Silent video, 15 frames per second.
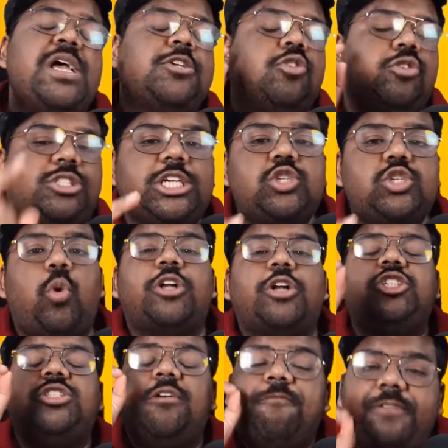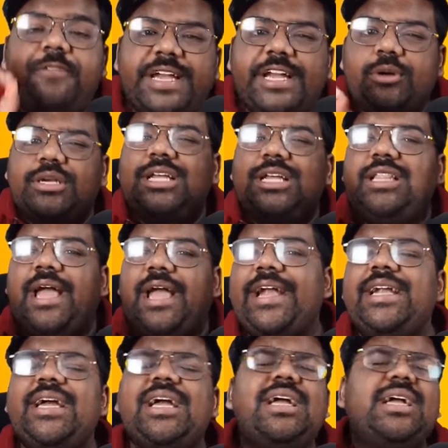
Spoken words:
So just watch the video till the end.